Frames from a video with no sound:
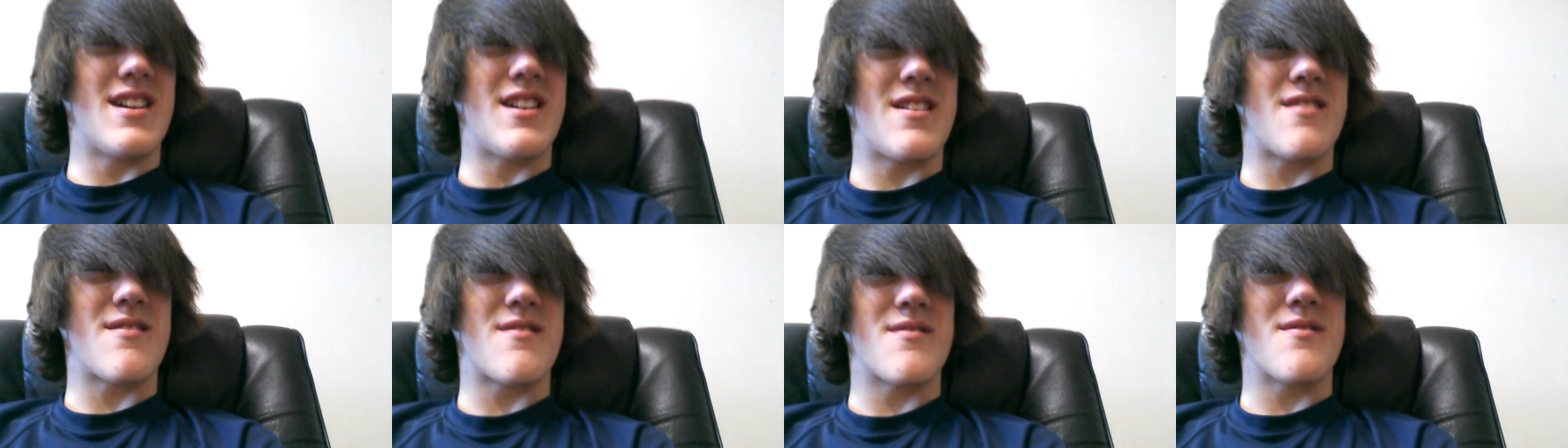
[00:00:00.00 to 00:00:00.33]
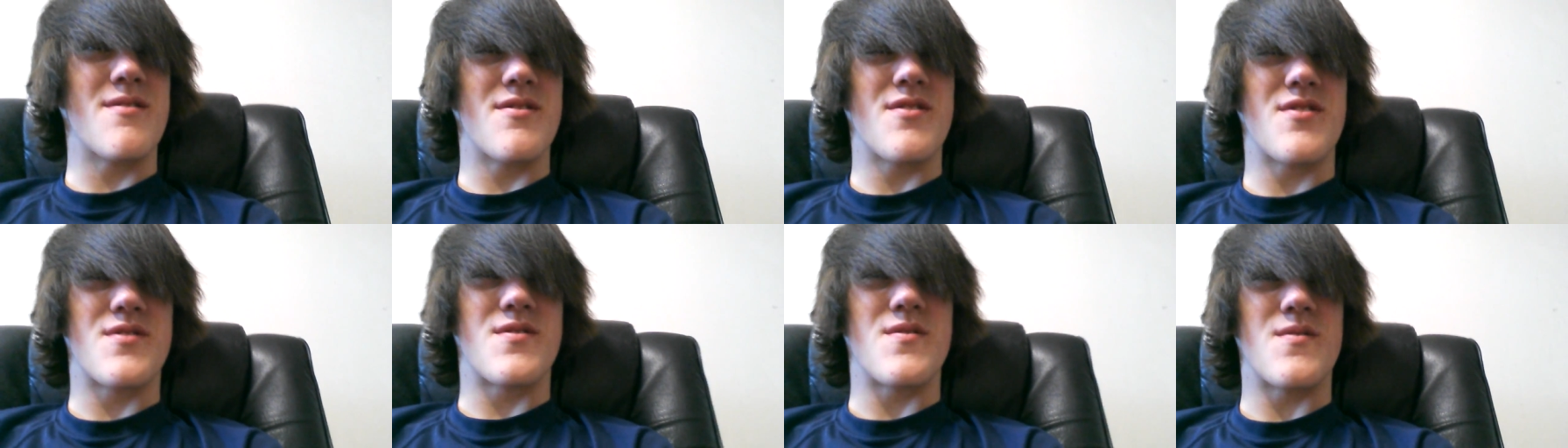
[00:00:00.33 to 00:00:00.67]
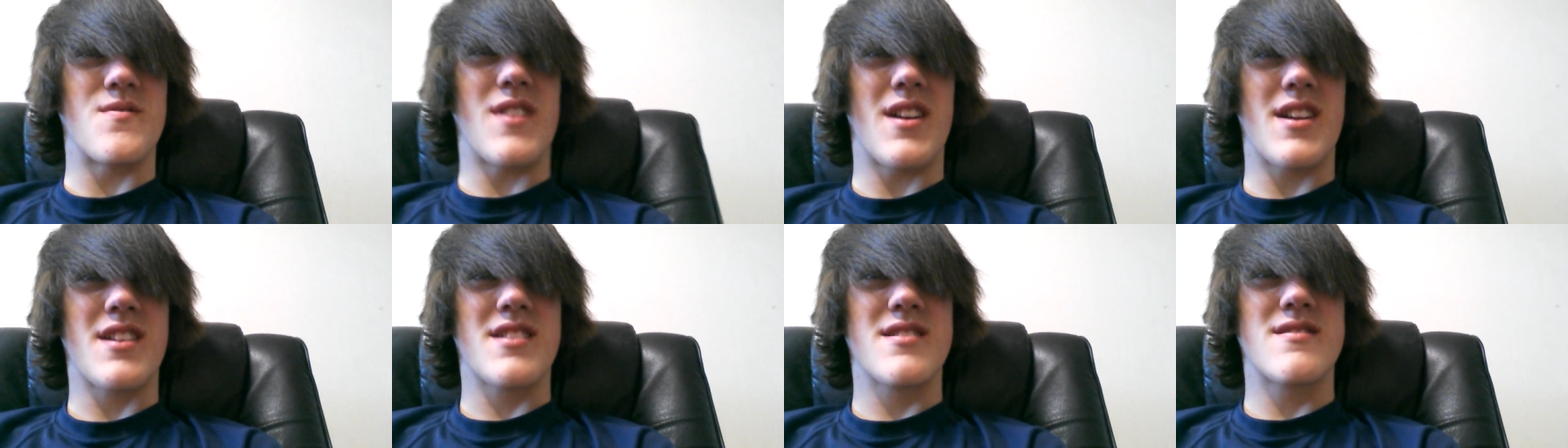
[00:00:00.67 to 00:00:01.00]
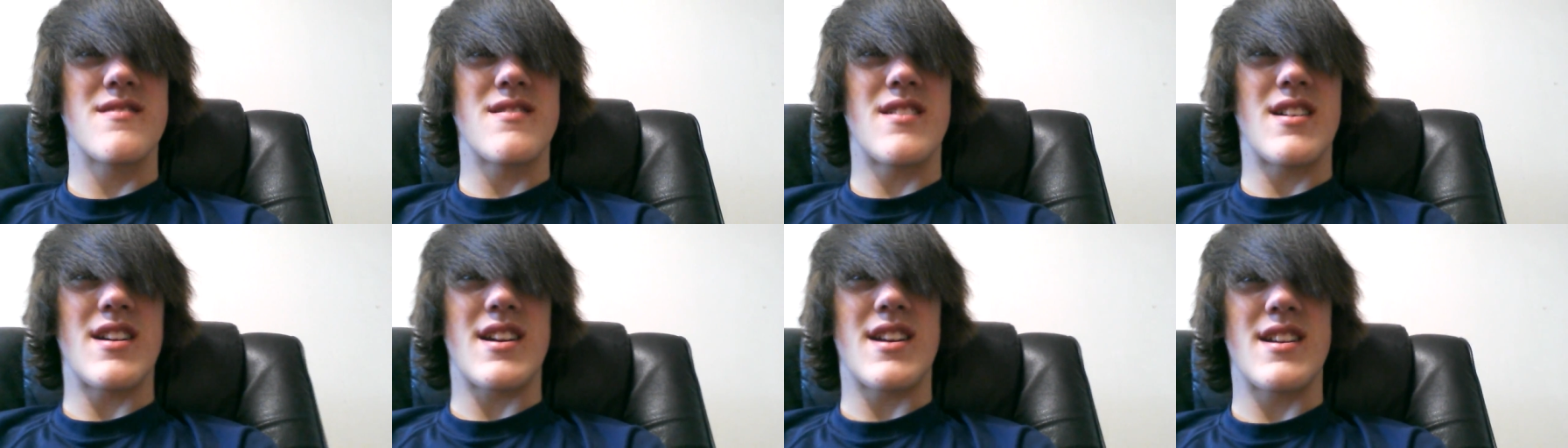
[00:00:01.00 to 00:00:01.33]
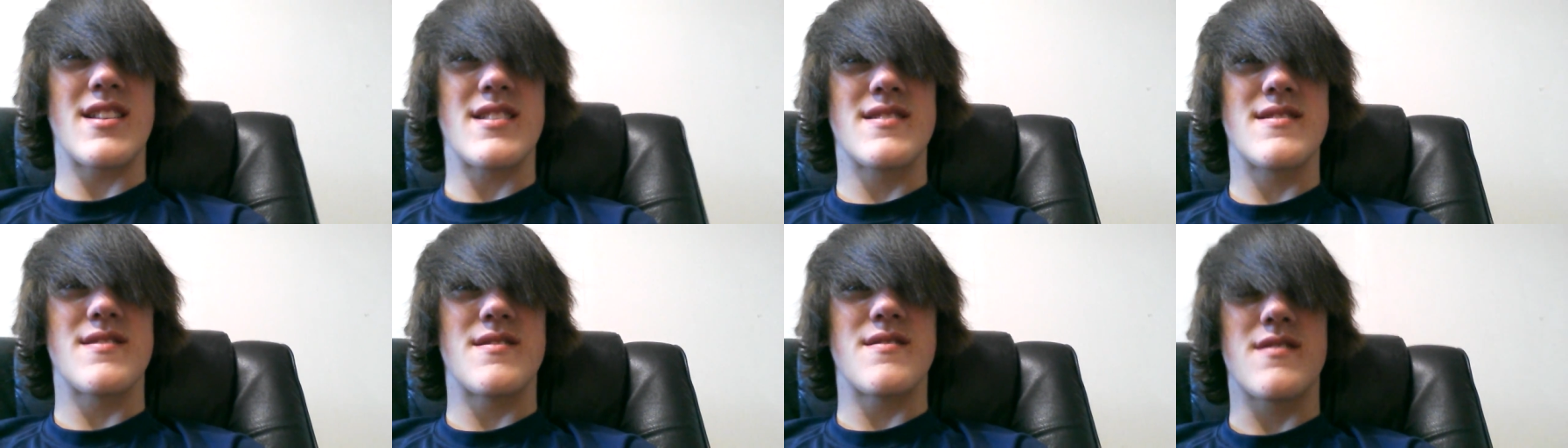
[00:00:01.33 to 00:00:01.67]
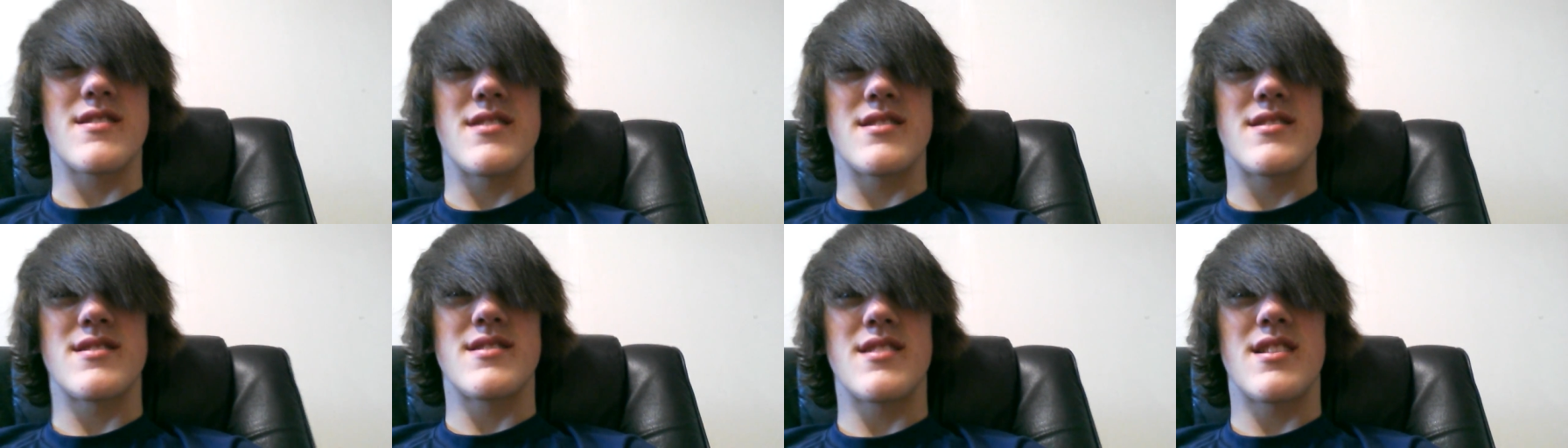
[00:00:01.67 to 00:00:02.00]
I don't know, the director, I guess
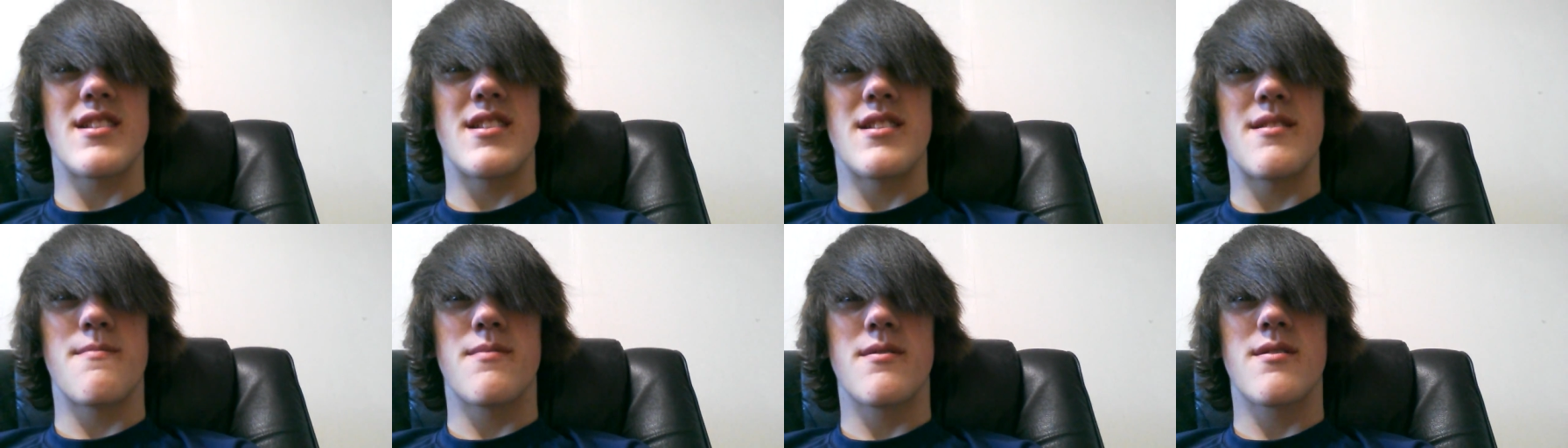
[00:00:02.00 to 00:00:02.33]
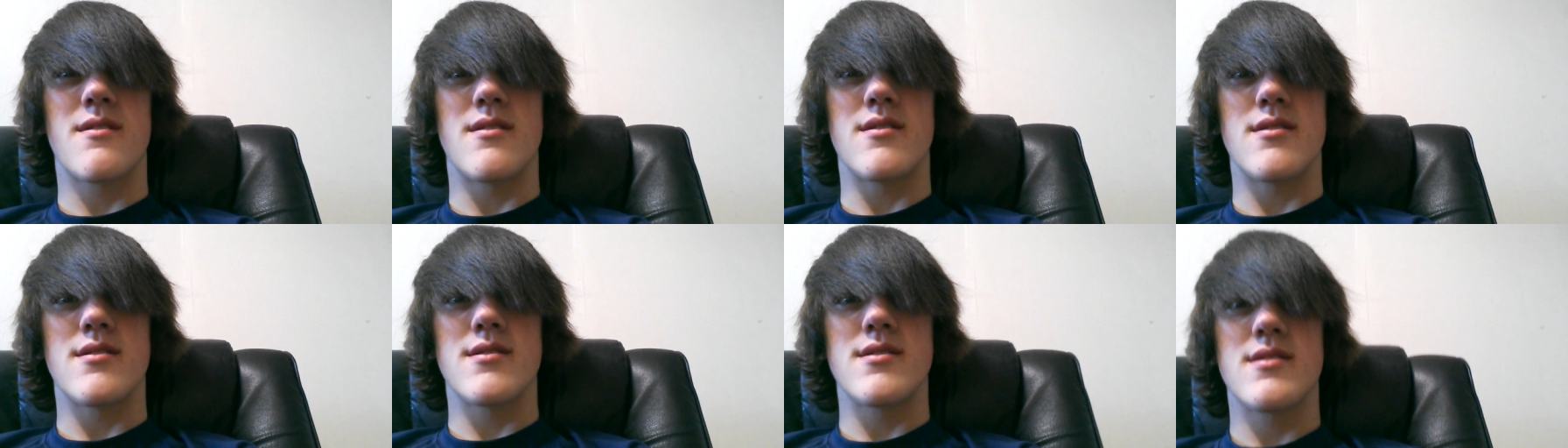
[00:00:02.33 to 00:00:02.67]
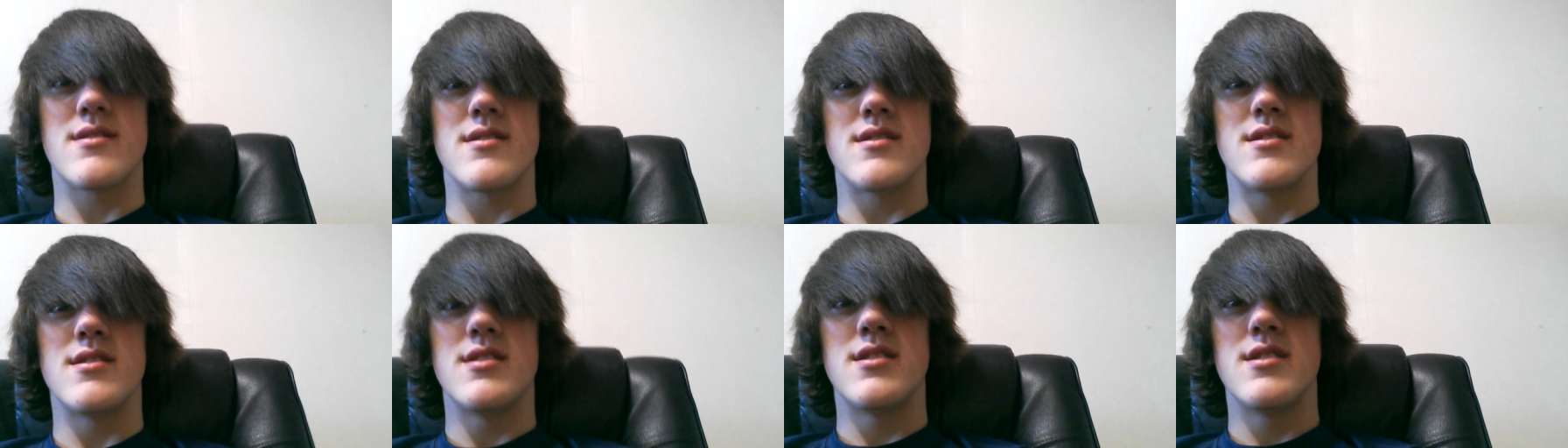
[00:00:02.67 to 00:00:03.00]
you could say, because